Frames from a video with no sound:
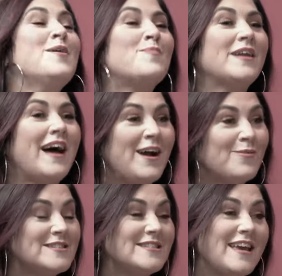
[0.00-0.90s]
But I
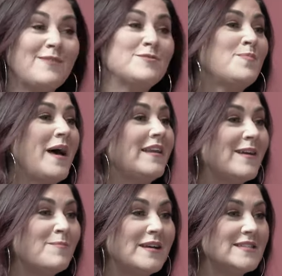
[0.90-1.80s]
was, I was betting
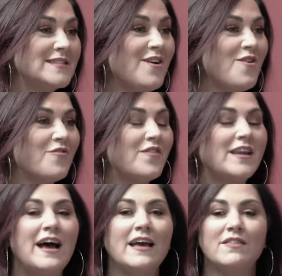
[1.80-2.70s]
on myself
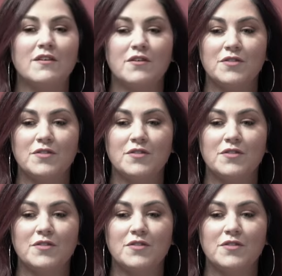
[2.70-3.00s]
and I the,